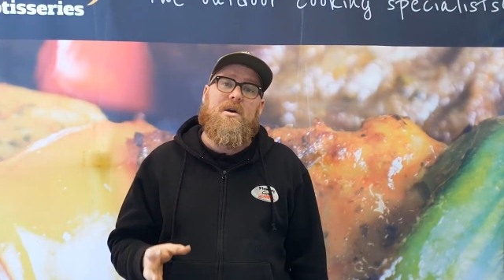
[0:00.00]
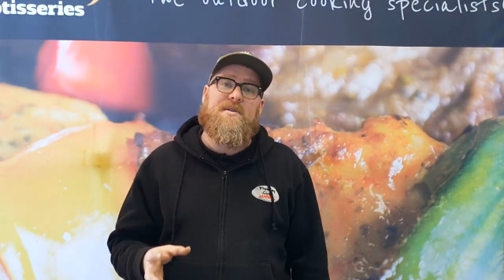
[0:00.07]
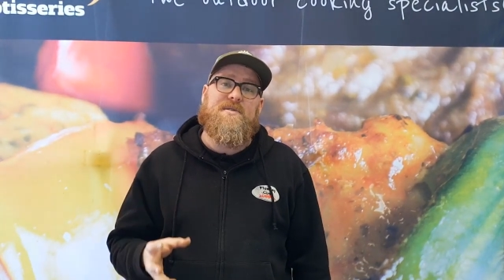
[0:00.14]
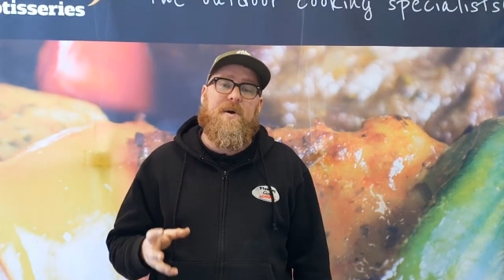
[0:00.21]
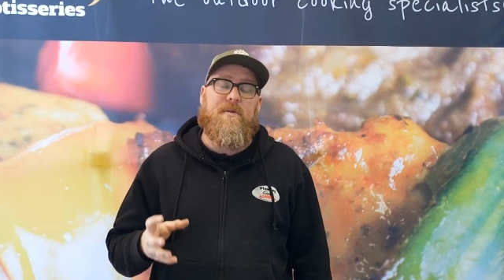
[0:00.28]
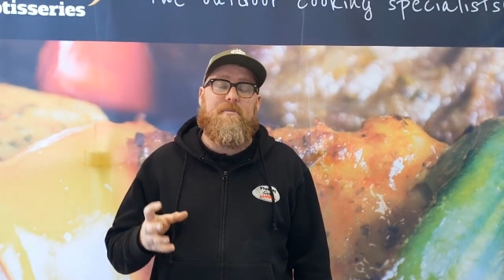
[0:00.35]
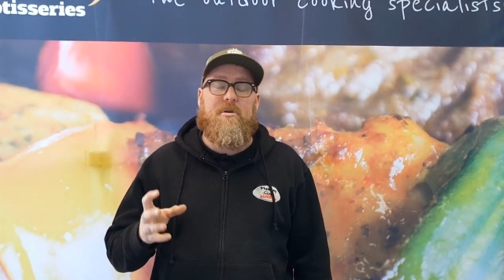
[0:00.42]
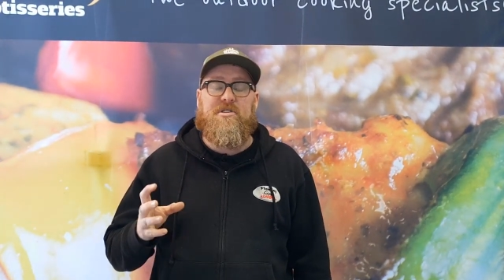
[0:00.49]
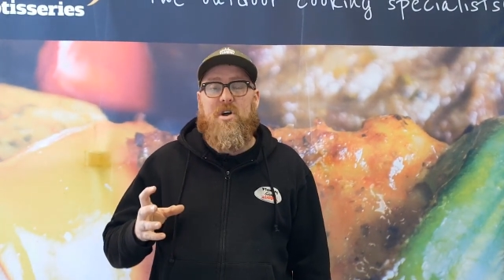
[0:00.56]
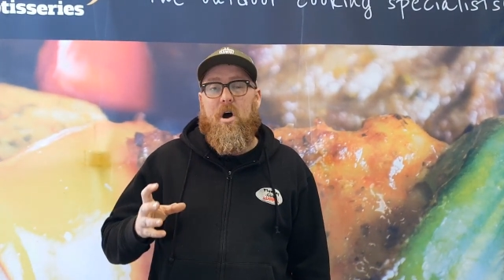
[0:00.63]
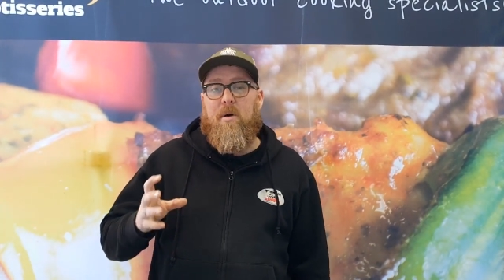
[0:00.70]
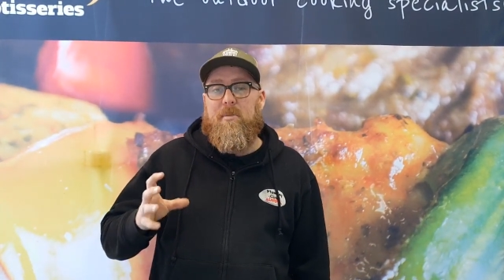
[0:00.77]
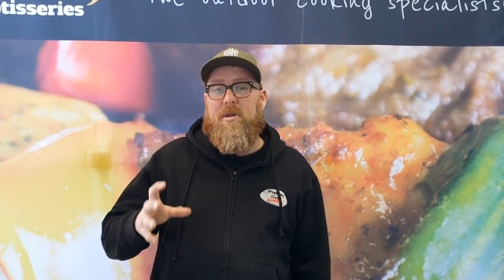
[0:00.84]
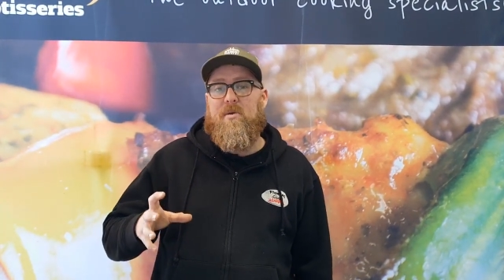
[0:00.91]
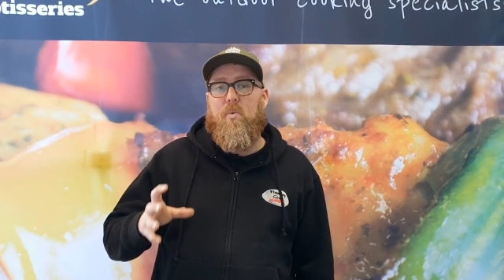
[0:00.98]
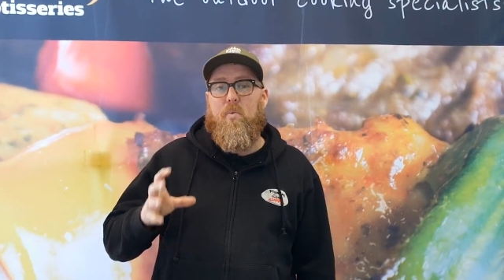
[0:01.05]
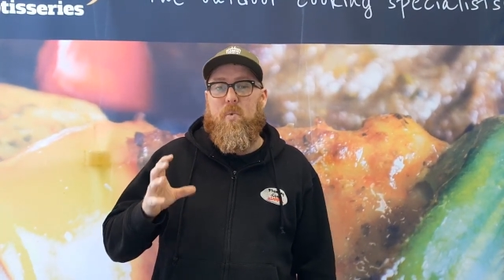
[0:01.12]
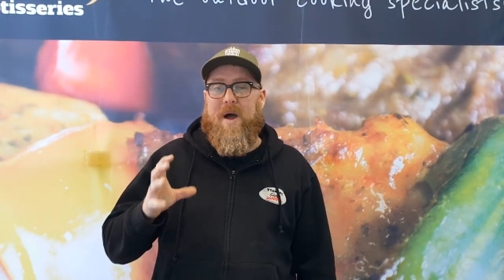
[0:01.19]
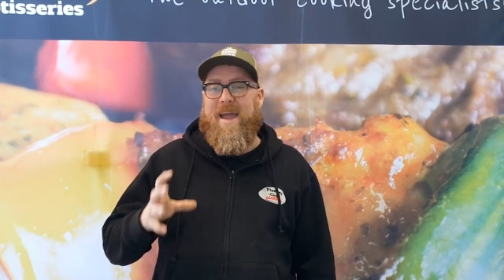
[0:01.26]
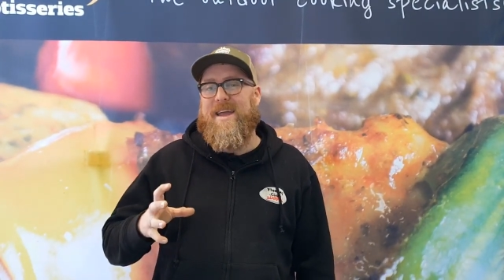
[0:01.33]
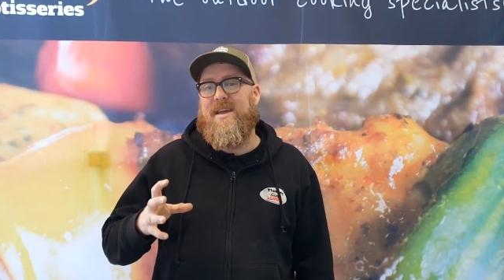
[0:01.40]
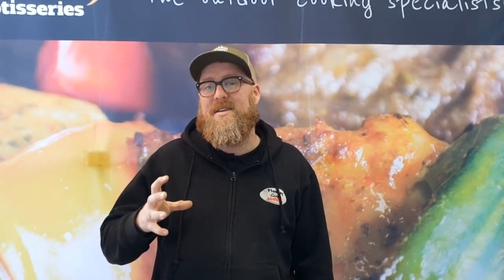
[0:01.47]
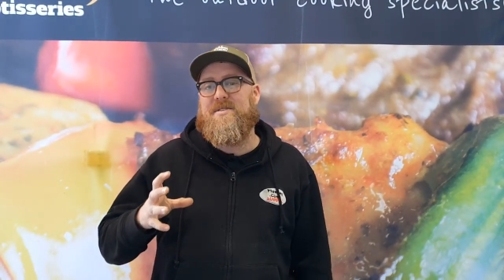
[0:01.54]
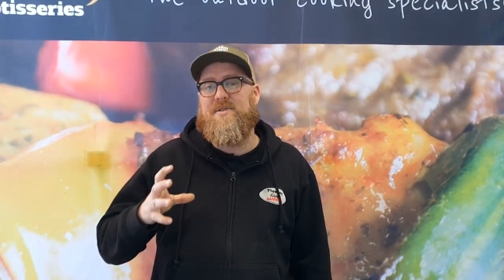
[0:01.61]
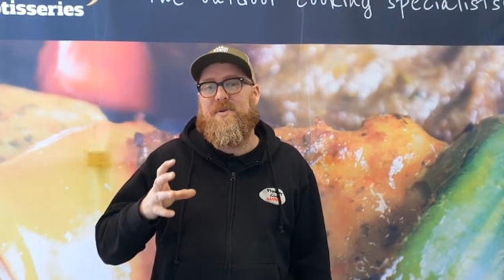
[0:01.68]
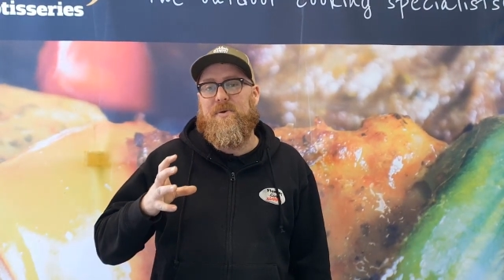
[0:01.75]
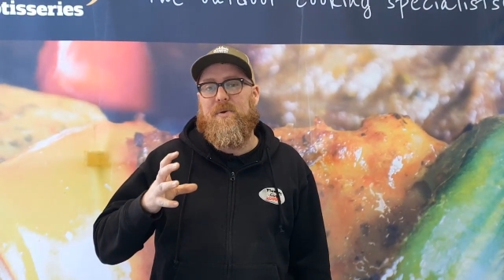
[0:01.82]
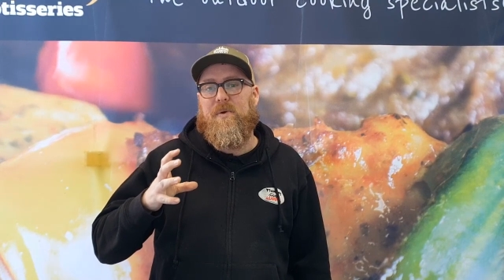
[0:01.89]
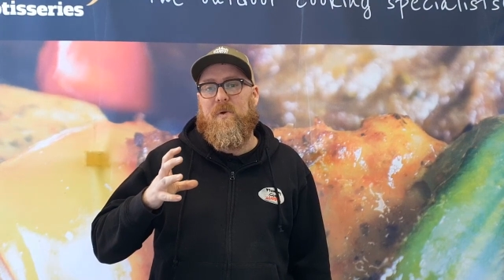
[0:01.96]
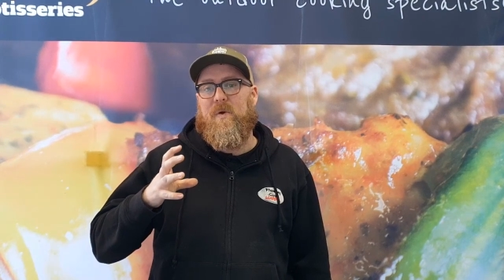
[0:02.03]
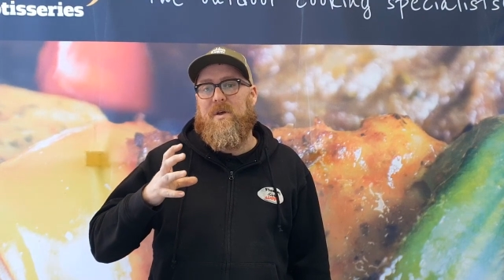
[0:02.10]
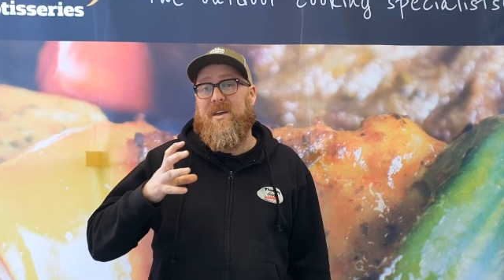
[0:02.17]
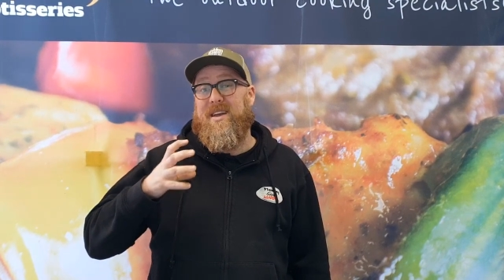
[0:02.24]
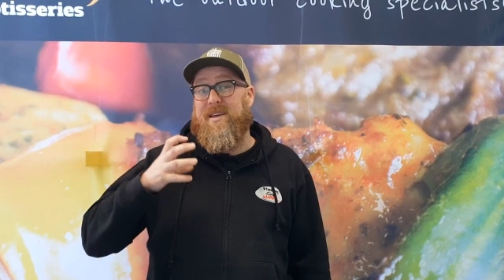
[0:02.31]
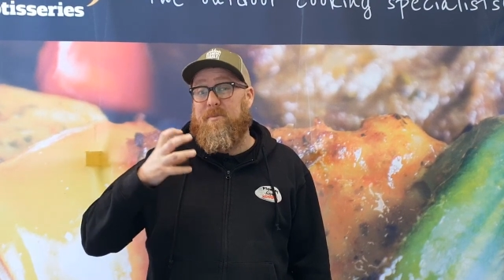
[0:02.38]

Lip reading: So the most common way to